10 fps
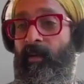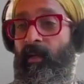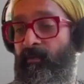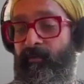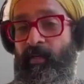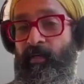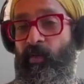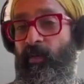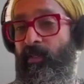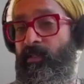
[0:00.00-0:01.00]
The front
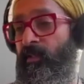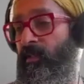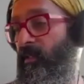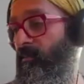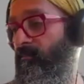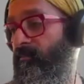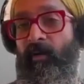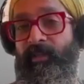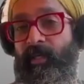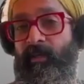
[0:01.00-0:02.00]
door to the
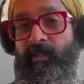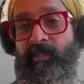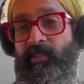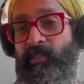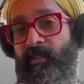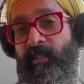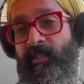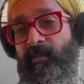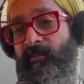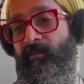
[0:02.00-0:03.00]
healthcare industry